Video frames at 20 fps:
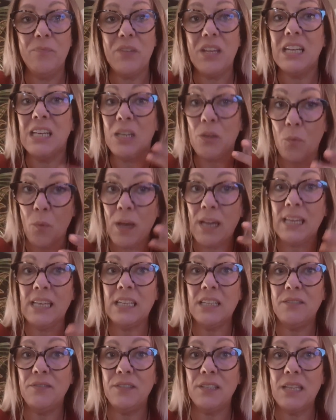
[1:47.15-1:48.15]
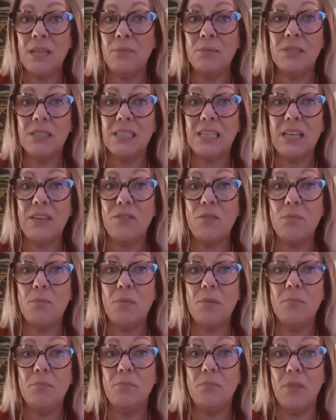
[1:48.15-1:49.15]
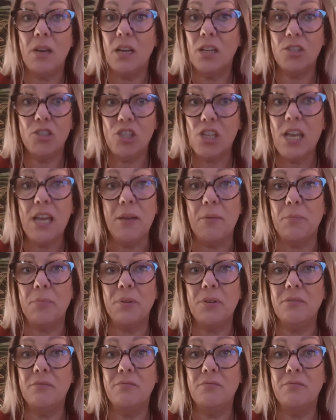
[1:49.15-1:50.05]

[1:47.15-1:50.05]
and he waited for them to give him a chip.